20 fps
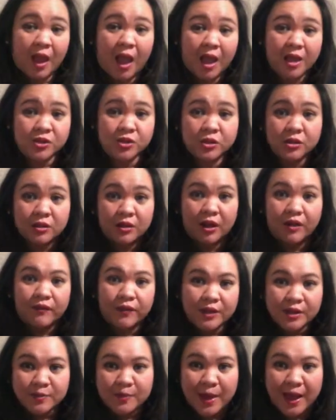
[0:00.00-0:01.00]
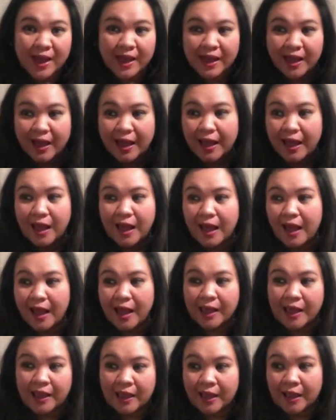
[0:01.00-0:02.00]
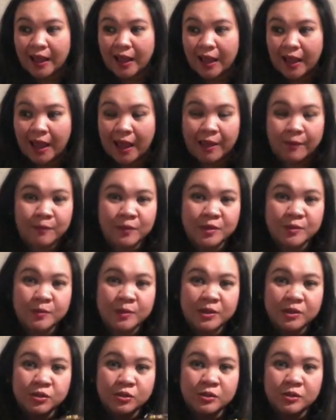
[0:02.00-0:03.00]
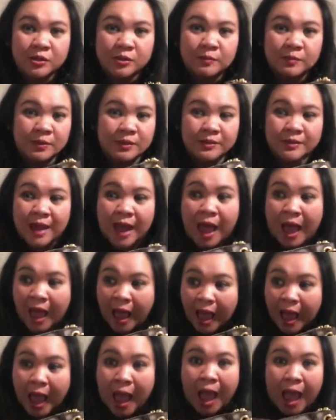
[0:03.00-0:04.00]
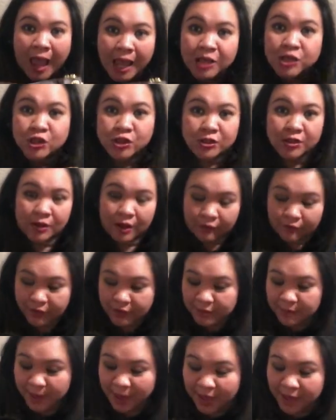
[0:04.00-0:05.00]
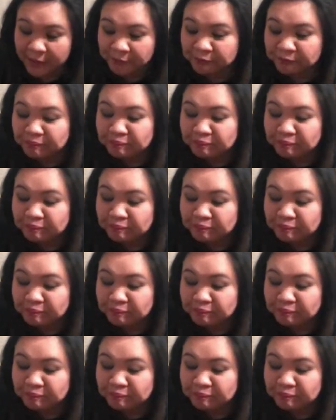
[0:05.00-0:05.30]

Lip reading: I just love this bag. I'm speechless because I just love this bag.